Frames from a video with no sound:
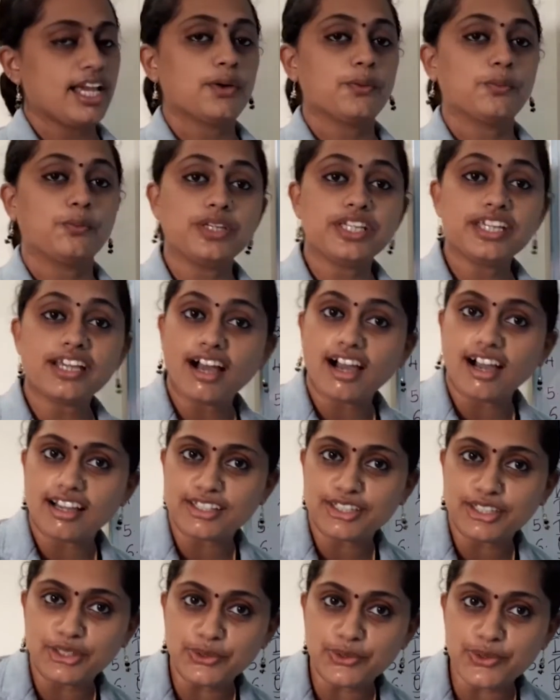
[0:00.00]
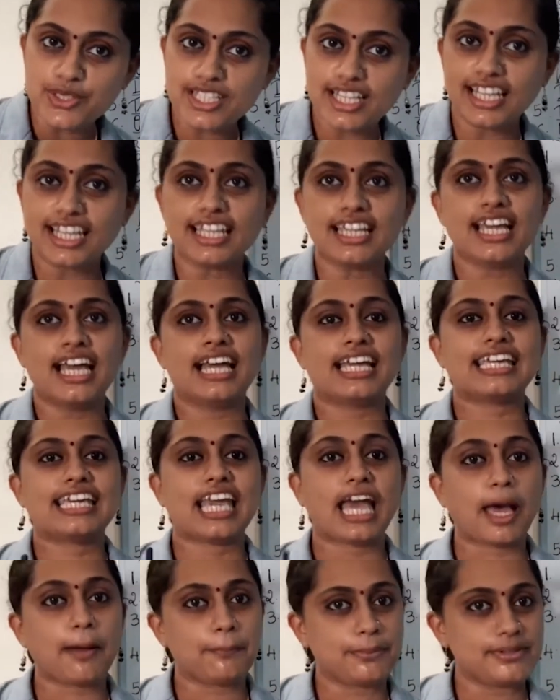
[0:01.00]
we are using
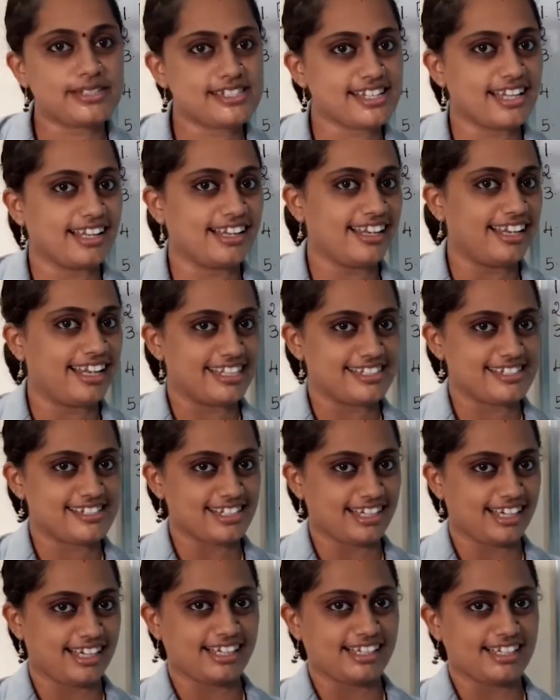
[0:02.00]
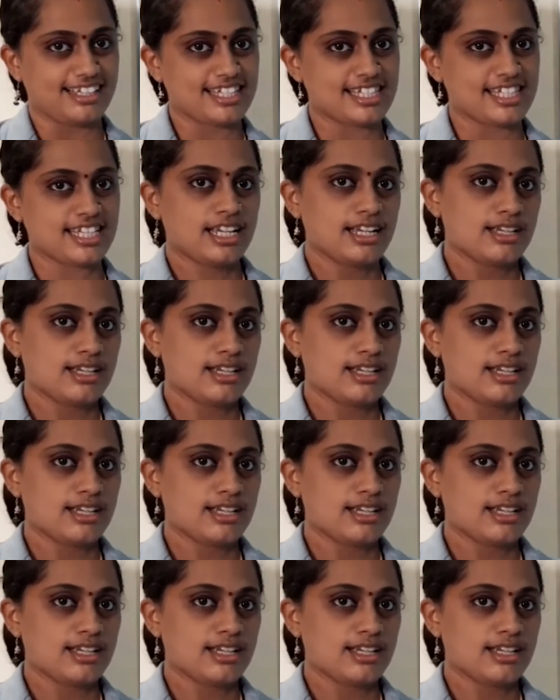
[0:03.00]
capital letters.